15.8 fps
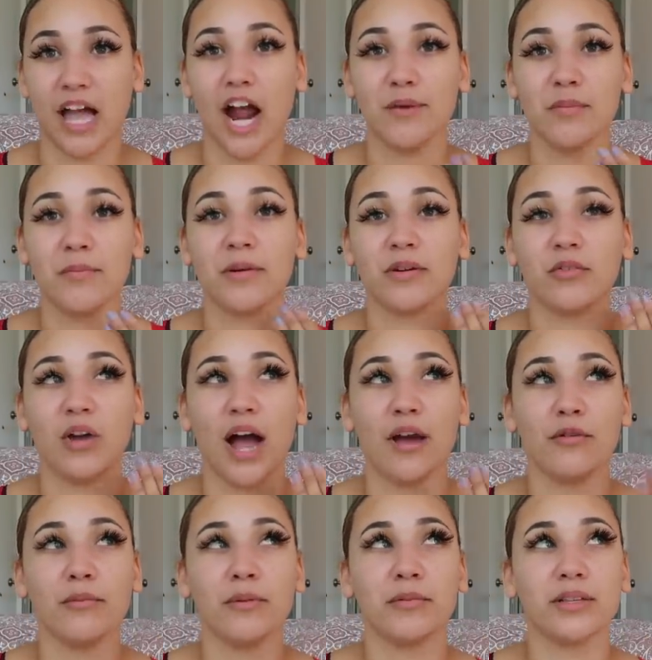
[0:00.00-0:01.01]
I remember,
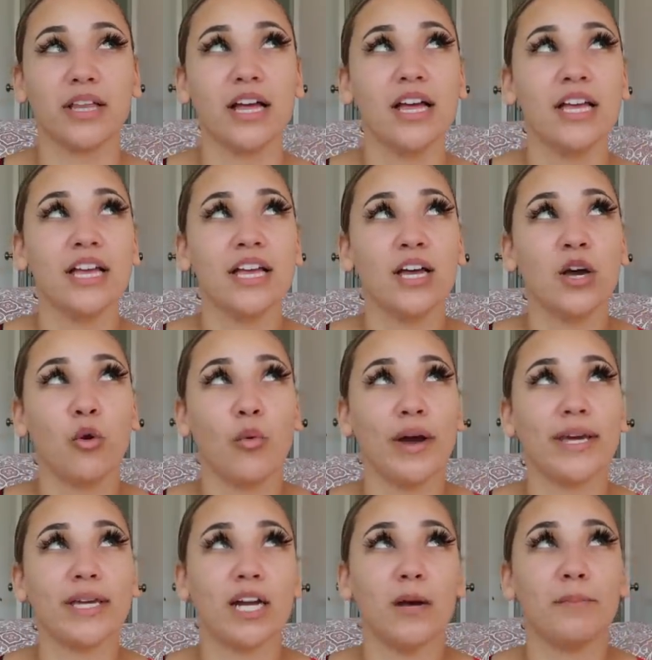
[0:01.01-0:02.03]
I remember
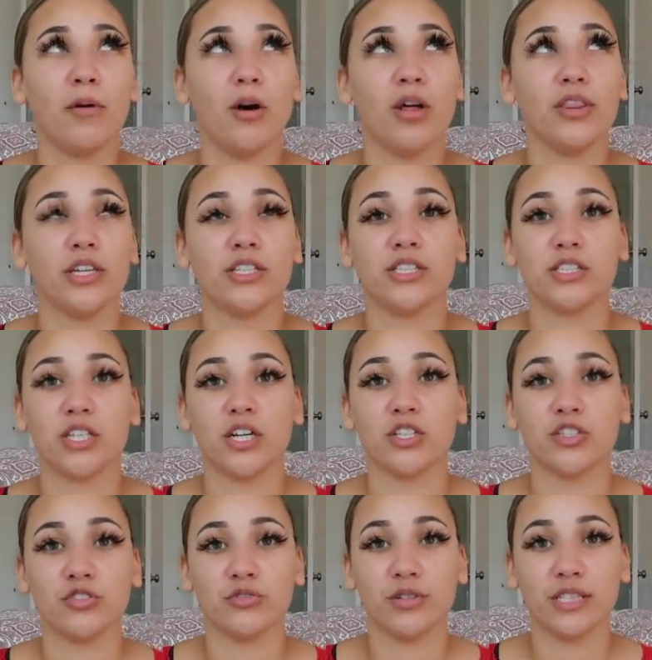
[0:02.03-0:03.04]
waking up on the
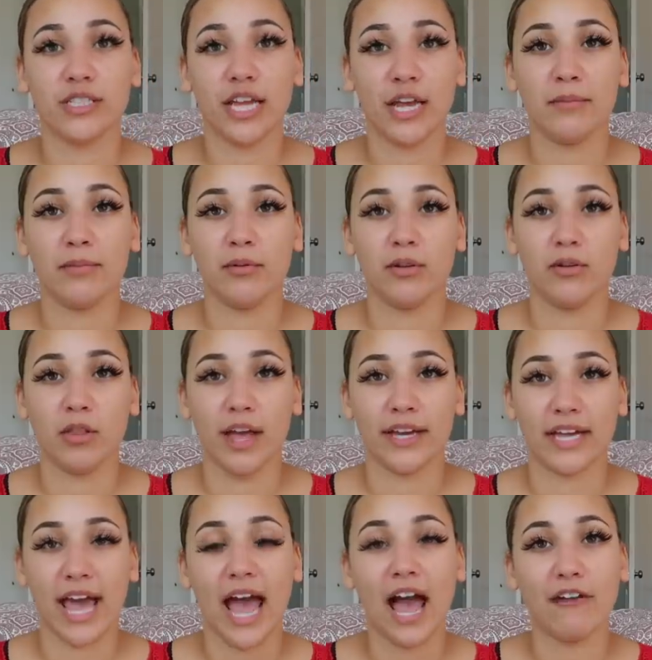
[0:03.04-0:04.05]
surgery table,
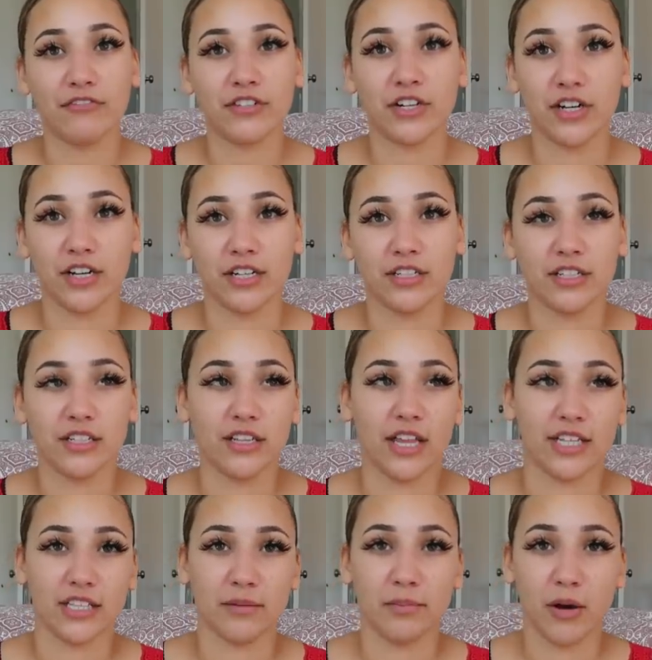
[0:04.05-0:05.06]
like after
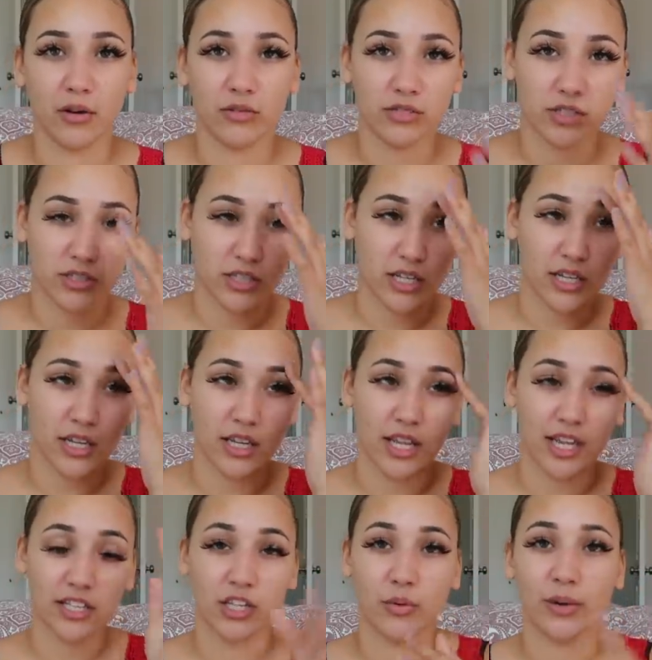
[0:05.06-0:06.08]
like the post thing
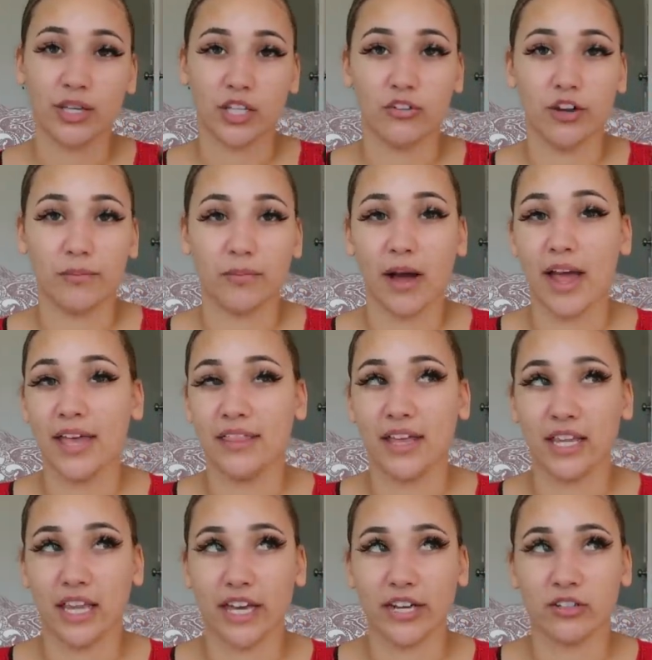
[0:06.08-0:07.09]
and like they're waking you up
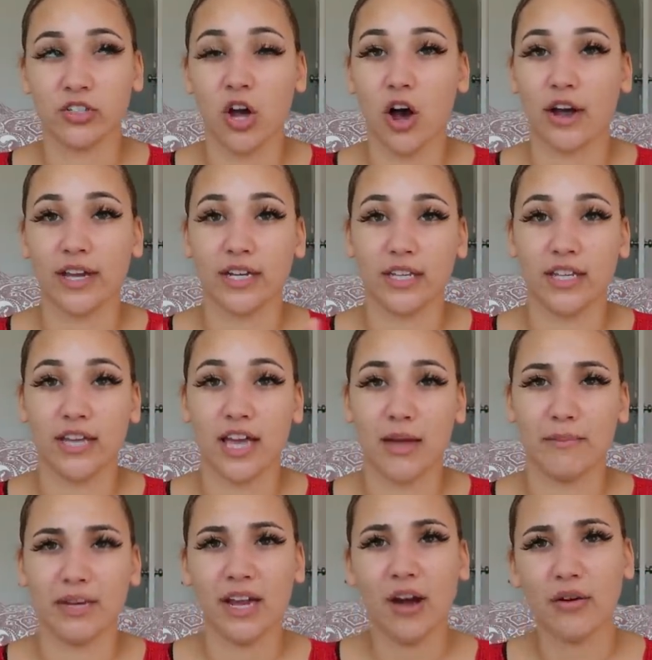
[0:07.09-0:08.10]
and then like talking to
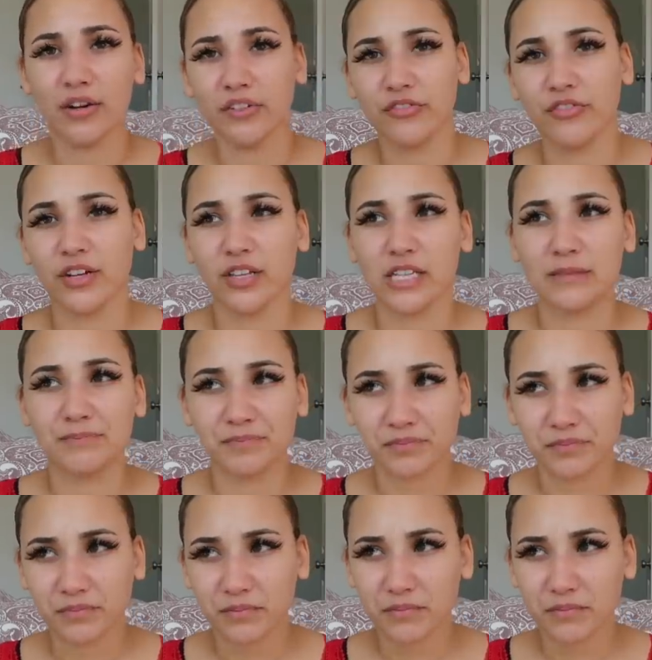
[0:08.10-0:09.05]
them and how are you feeling?